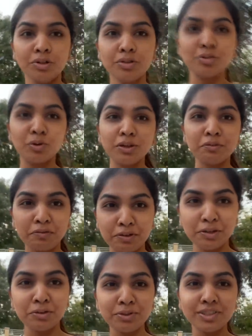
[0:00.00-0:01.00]
It's so
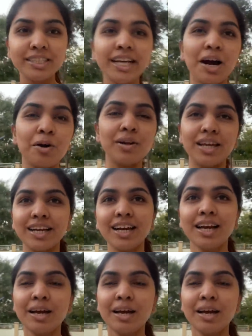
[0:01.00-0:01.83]
different to see how like